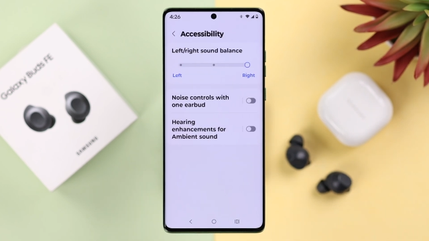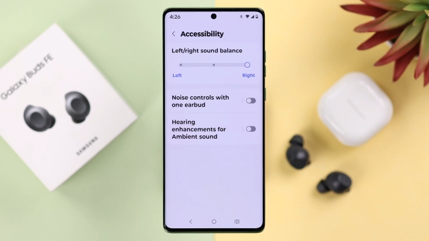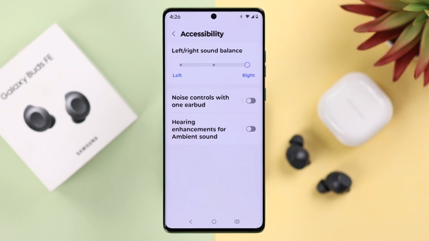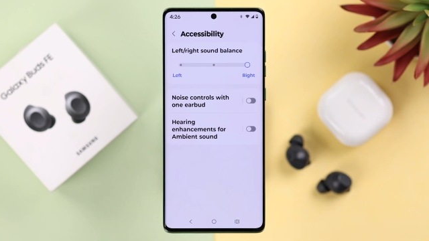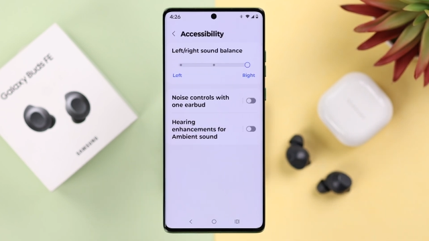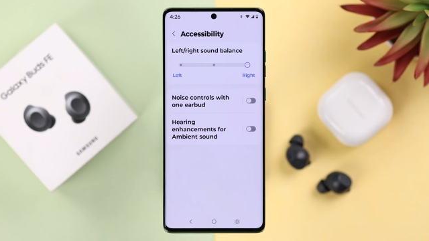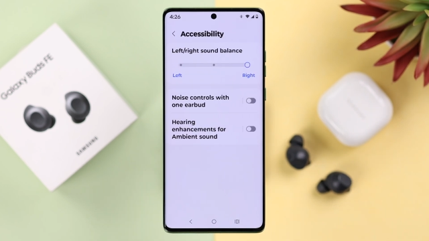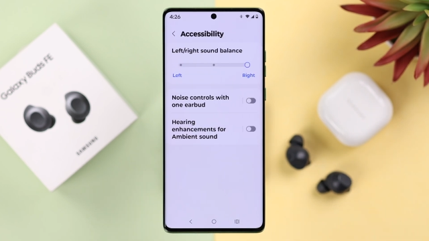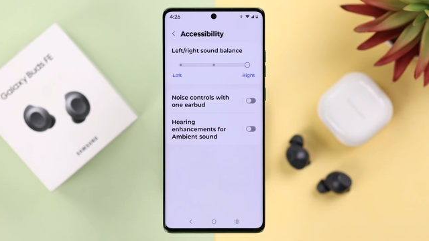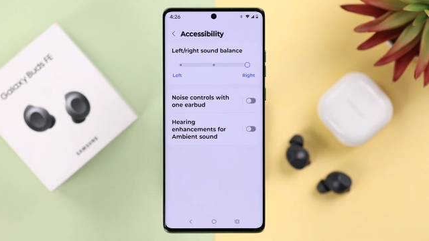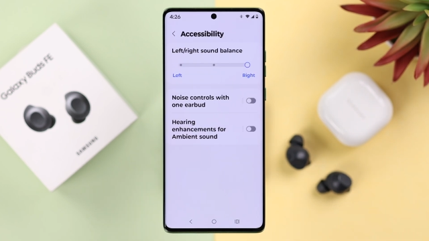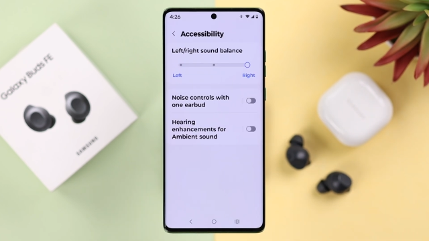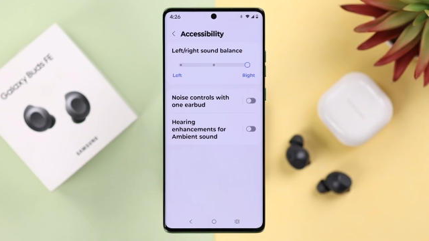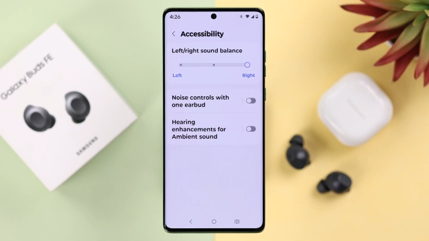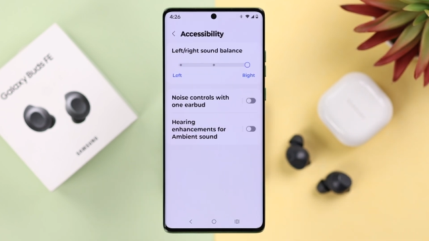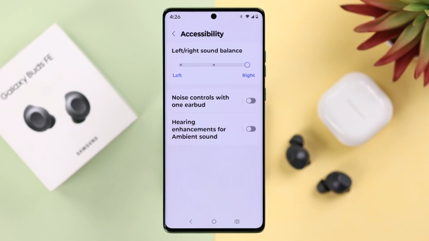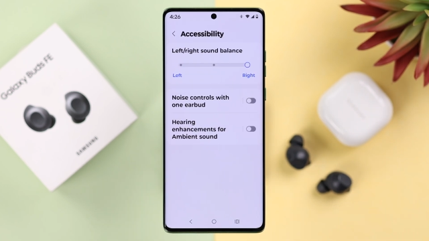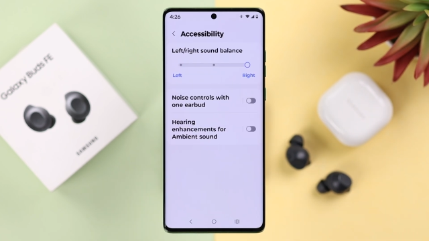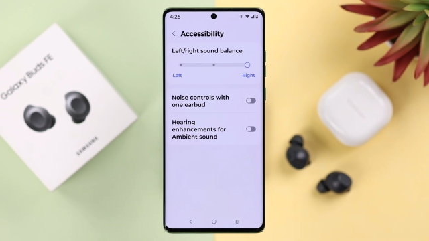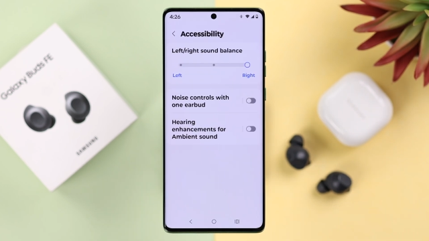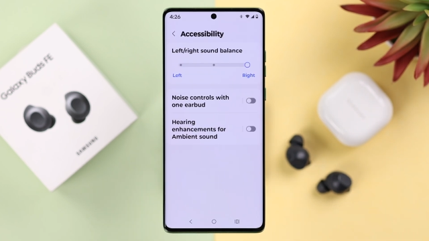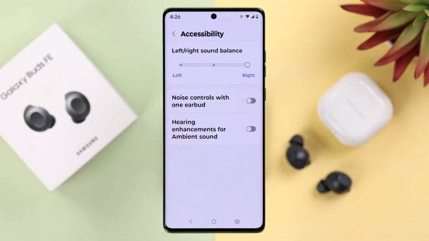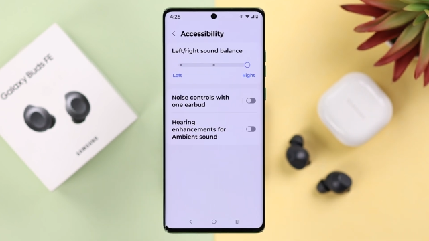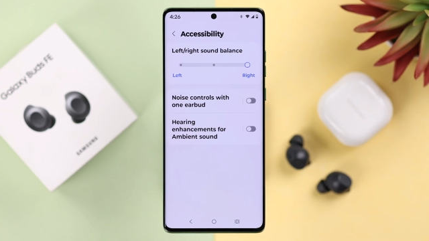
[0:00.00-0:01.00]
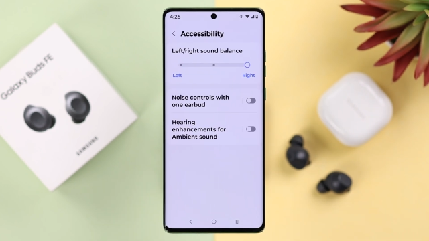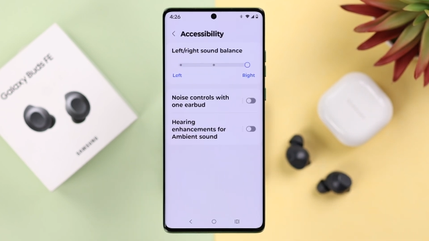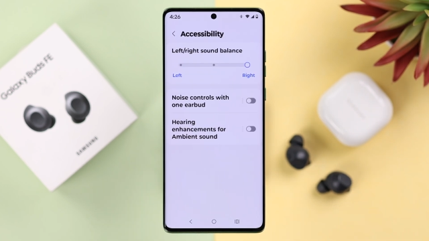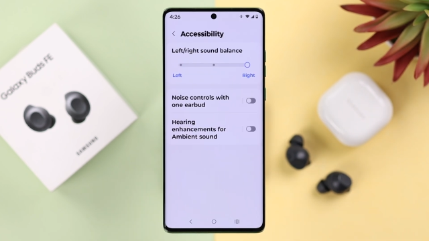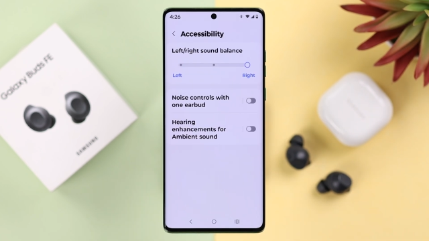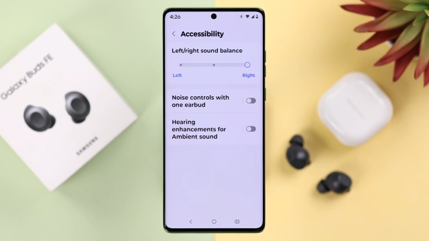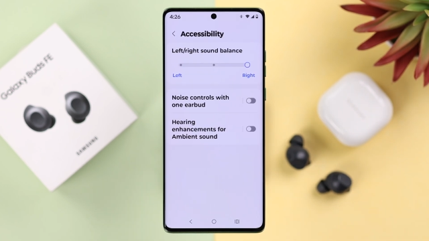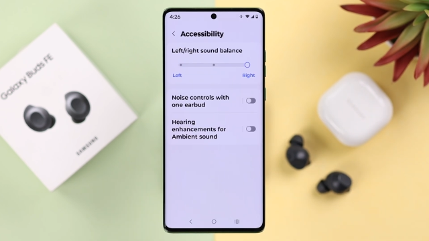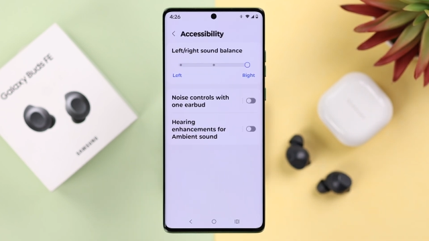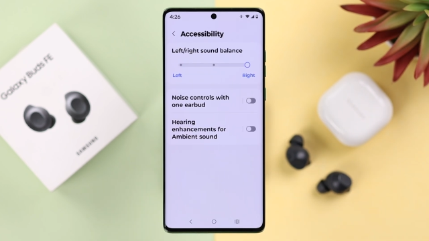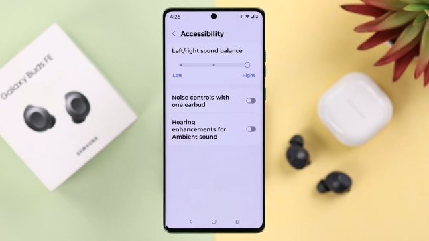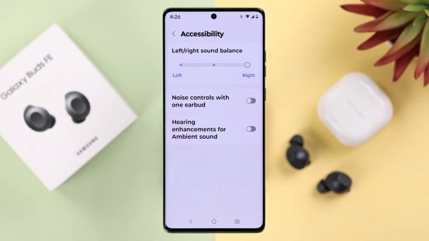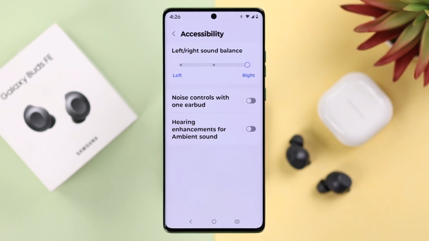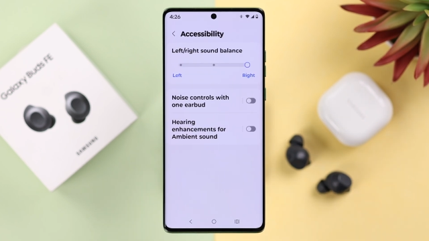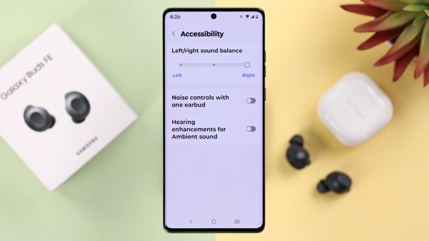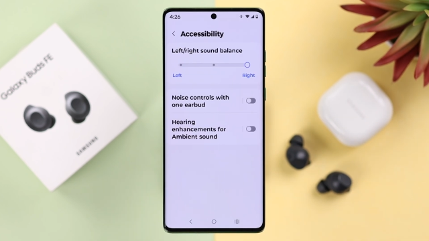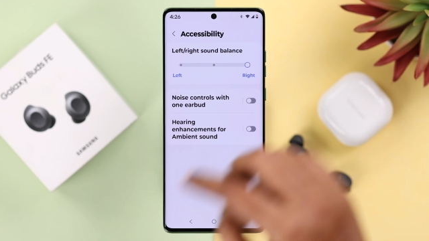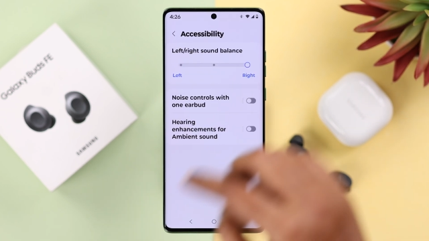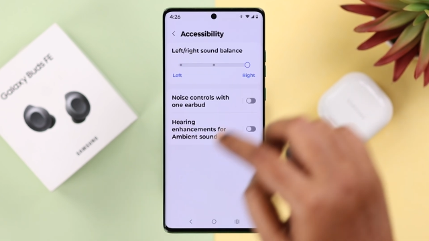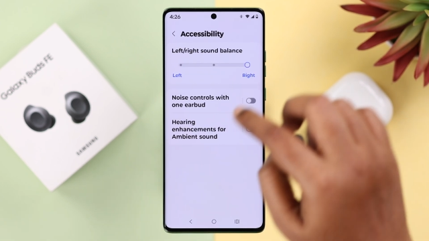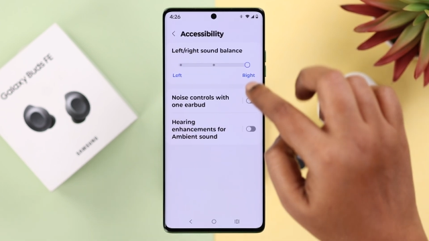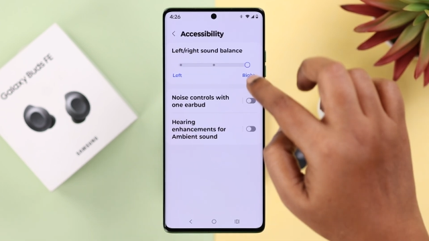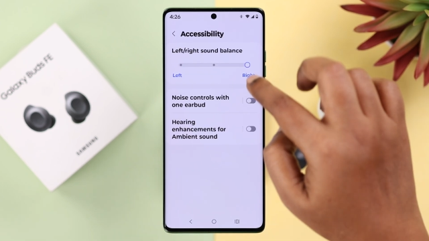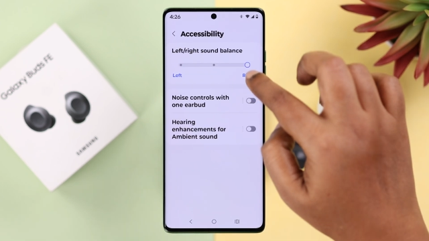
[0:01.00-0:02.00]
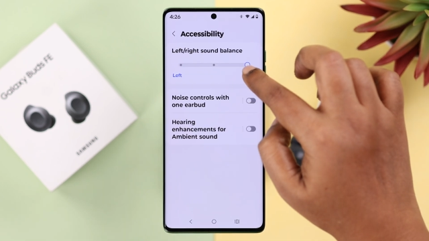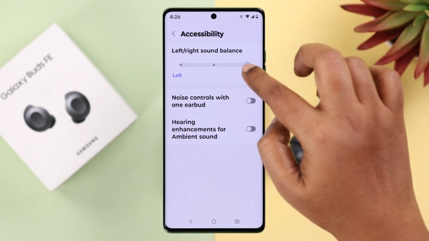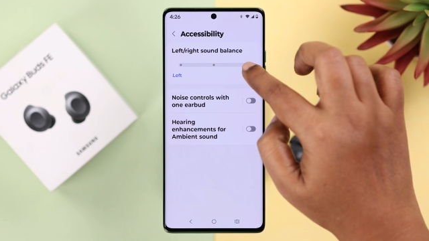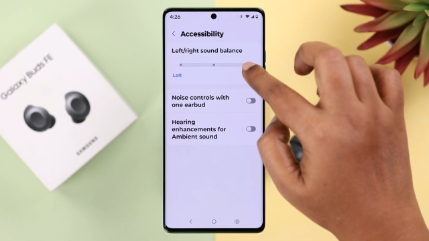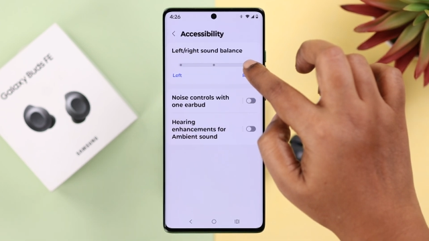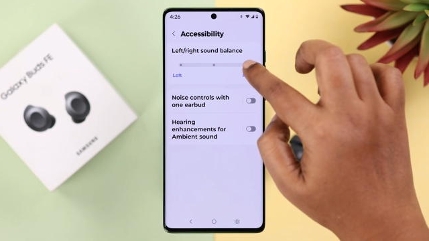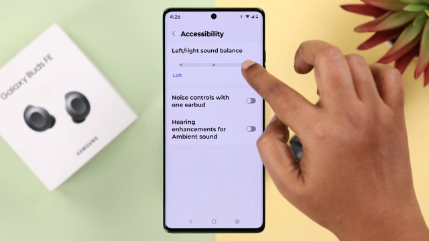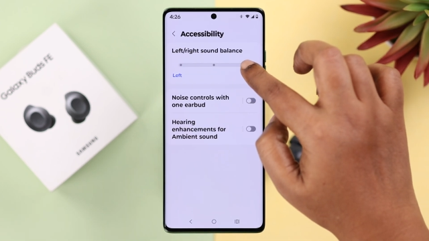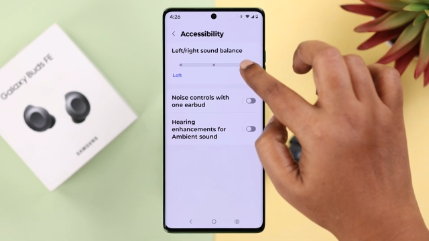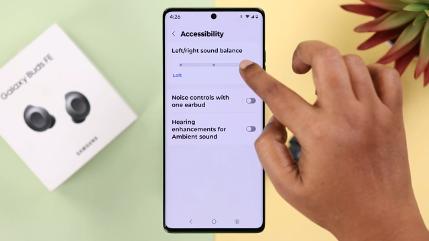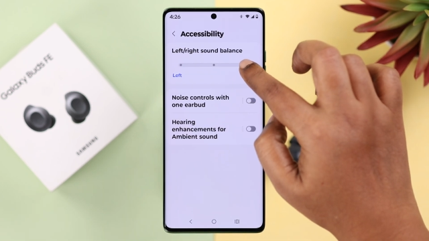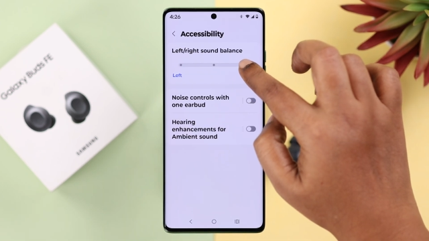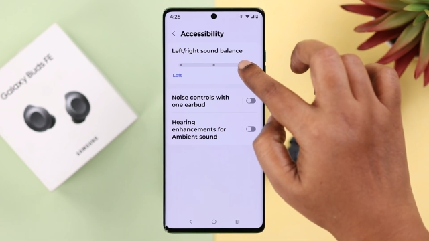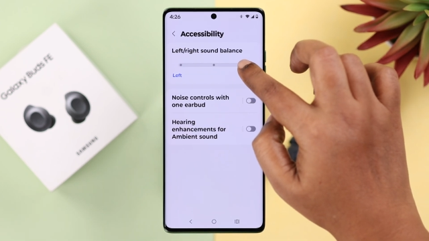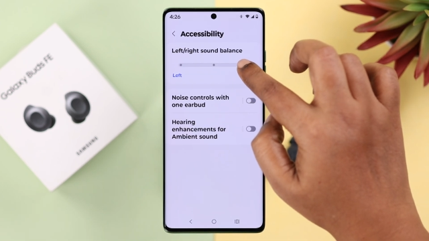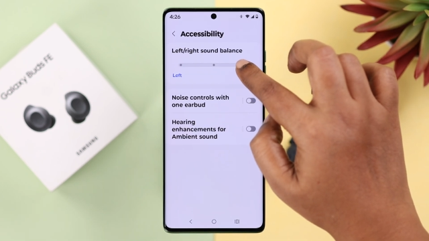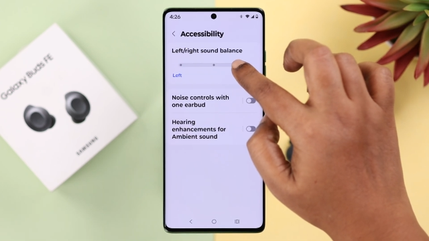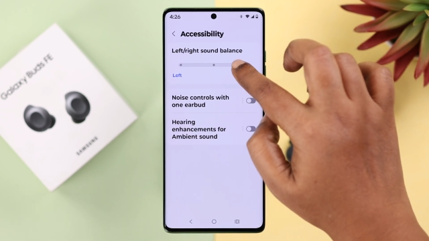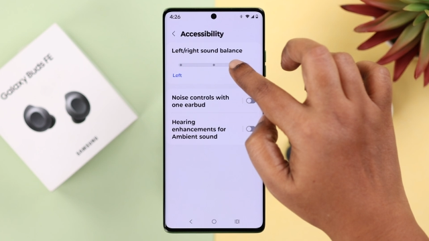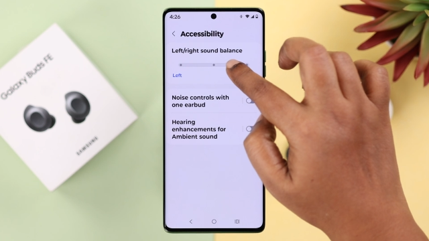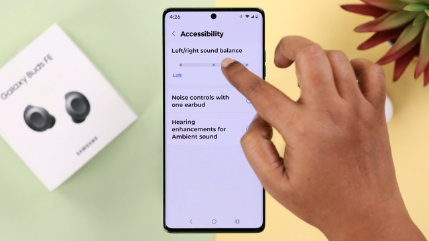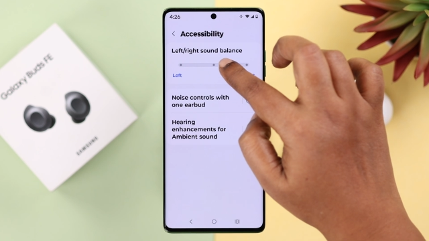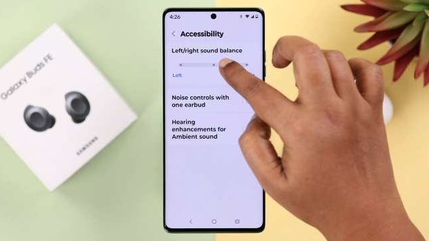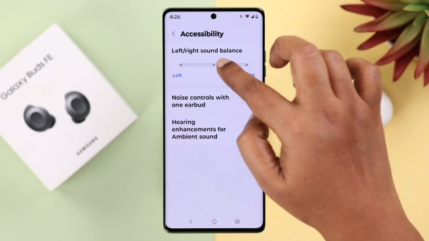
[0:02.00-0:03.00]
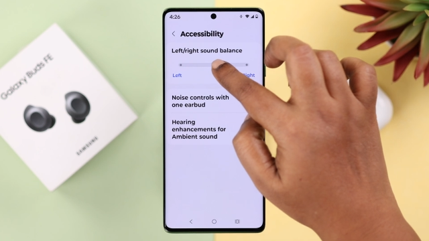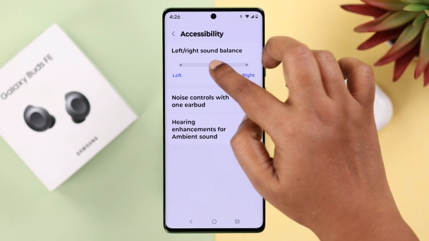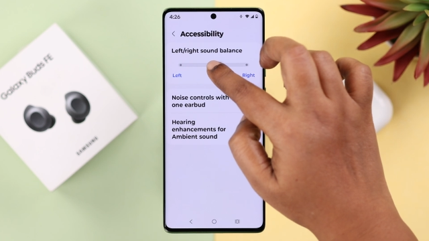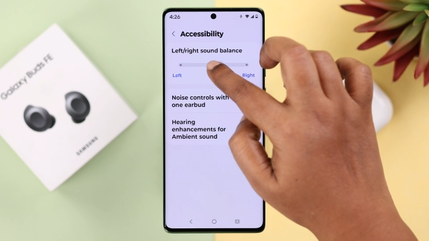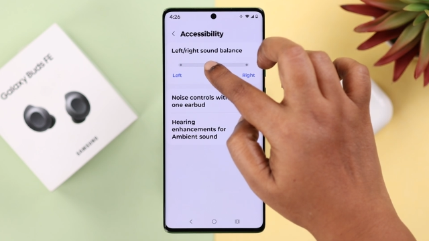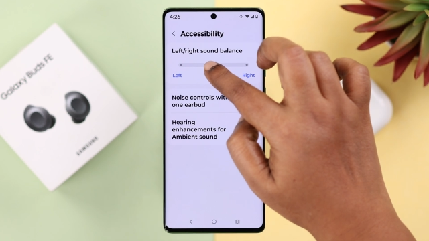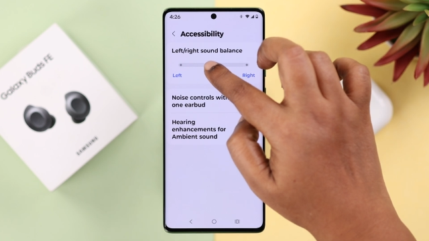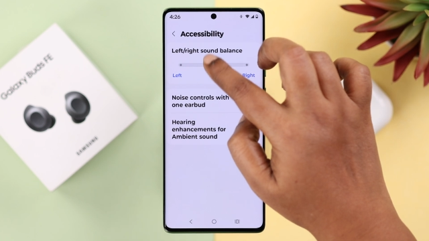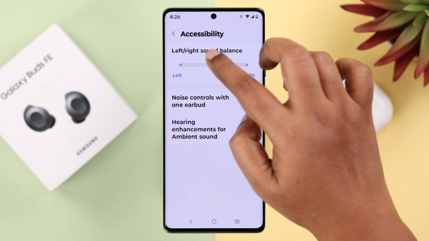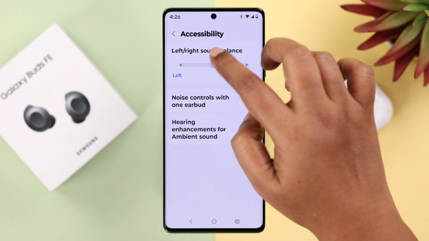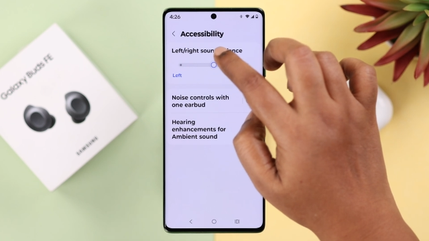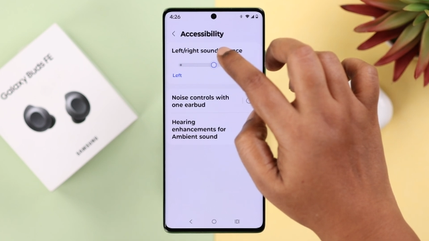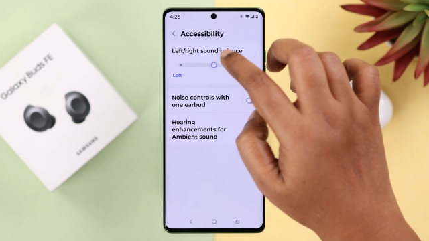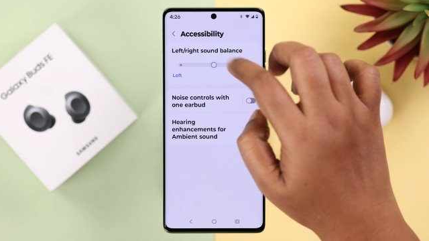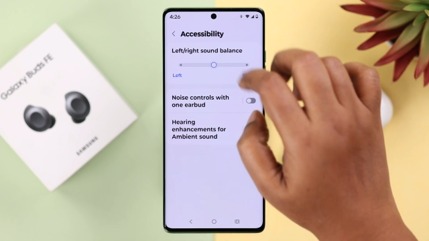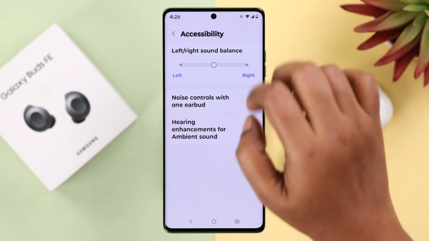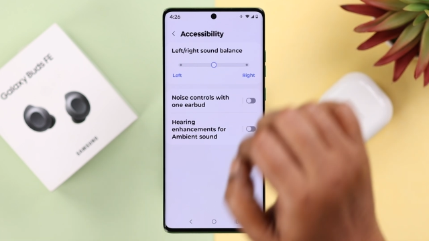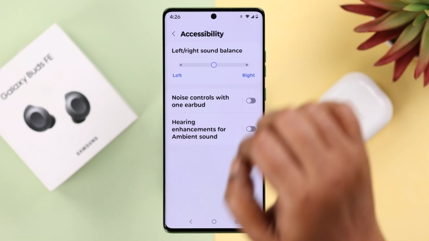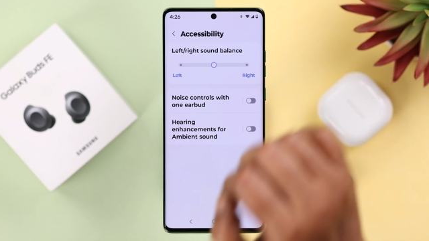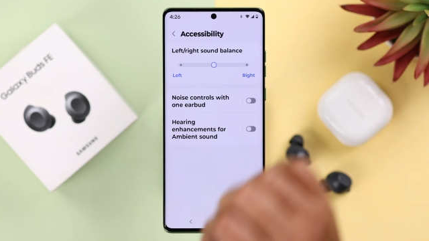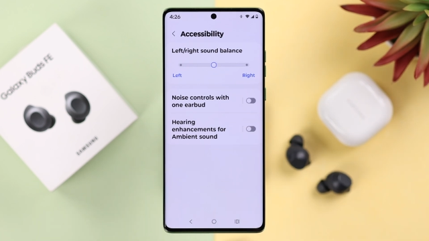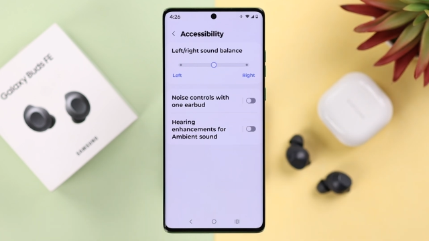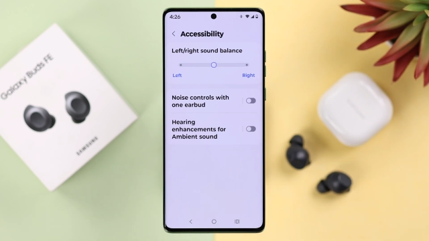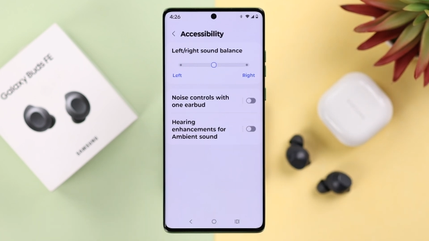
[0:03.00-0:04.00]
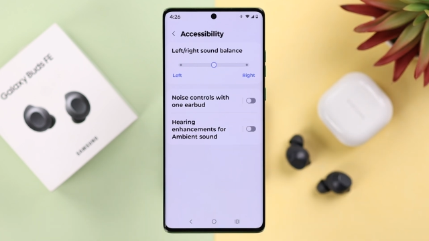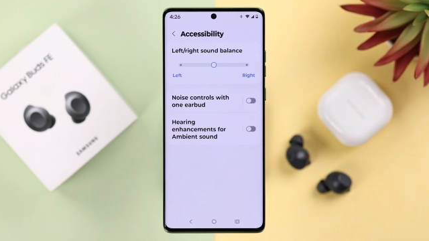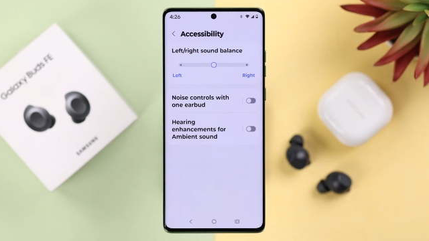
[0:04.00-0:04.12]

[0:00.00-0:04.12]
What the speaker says: (no speaker visible)